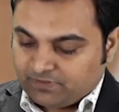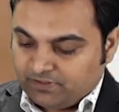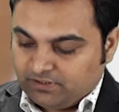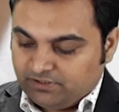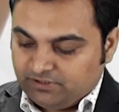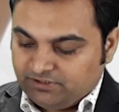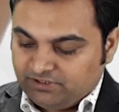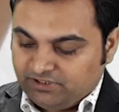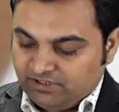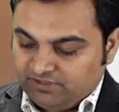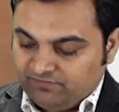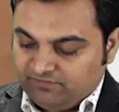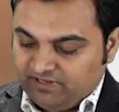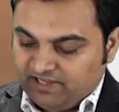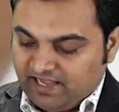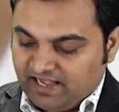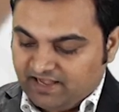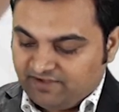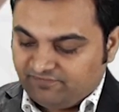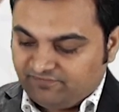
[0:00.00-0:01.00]
here we
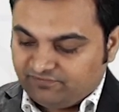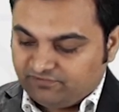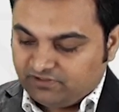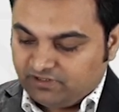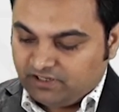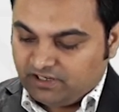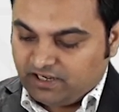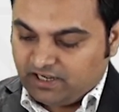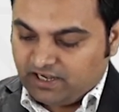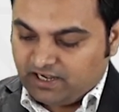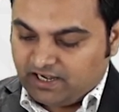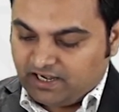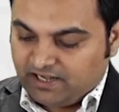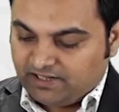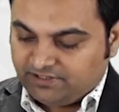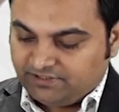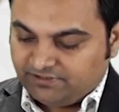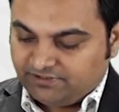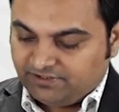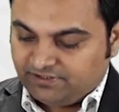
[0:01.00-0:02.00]
have
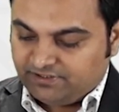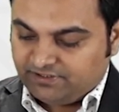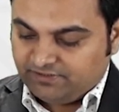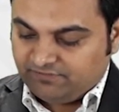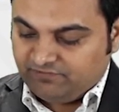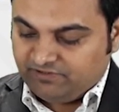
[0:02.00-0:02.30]
another,